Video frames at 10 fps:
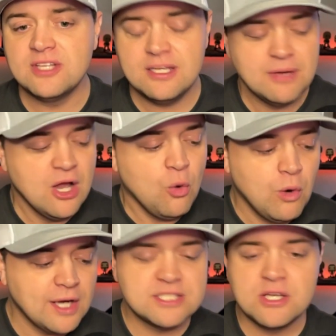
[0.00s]
team.
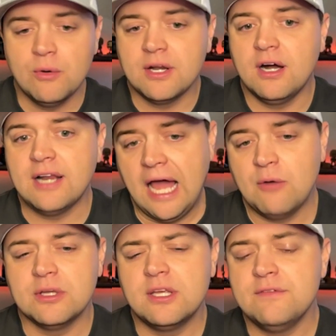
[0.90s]
What is going on? I
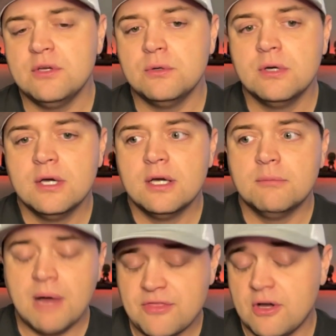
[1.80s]
will give you
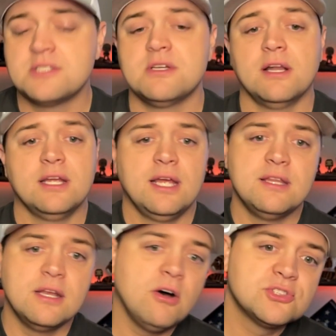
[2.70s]
my thoughts on it.
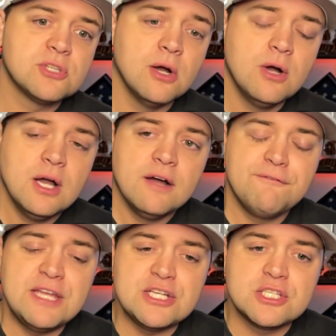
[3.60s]
And then also
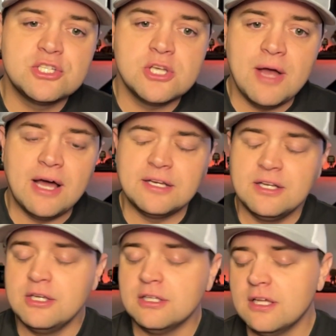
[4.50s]
finish the show out. I
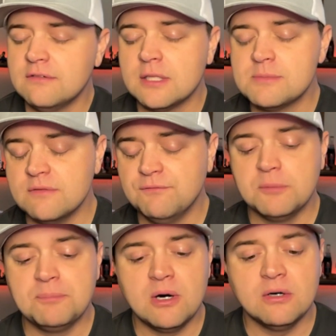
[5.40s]
know you love Clemson
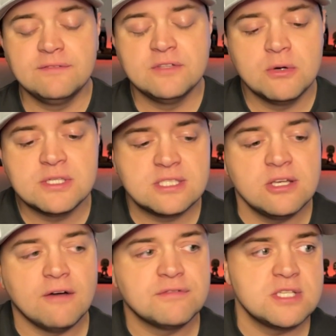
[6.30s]
football, even though it's
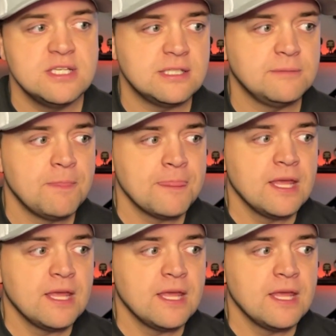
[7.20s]
the off season.